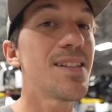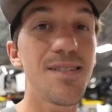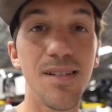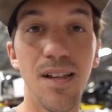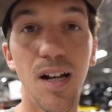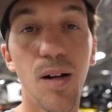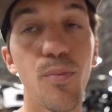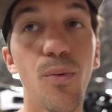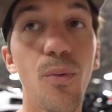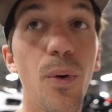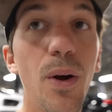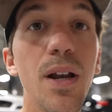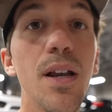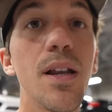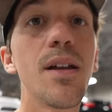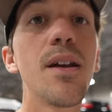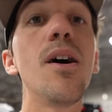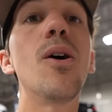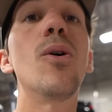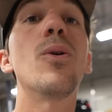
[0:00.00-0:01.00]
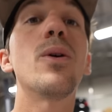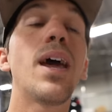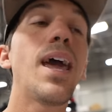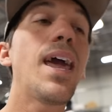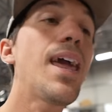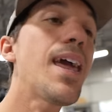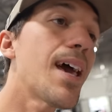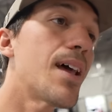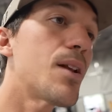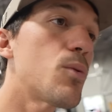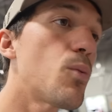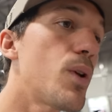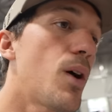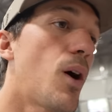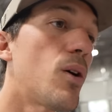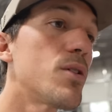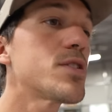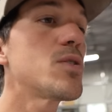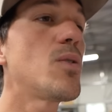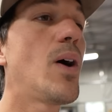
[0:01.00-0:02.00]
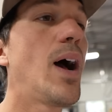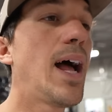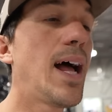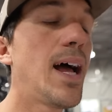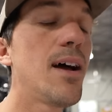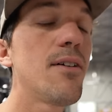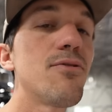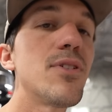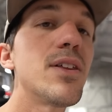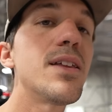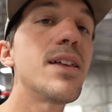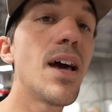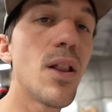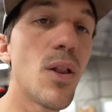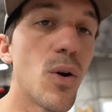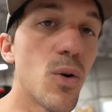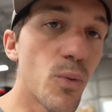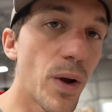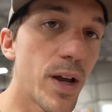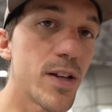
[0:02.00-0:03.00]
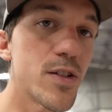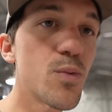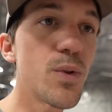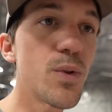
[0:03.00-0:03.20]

set up and ready to go. And we also have the yellow Rays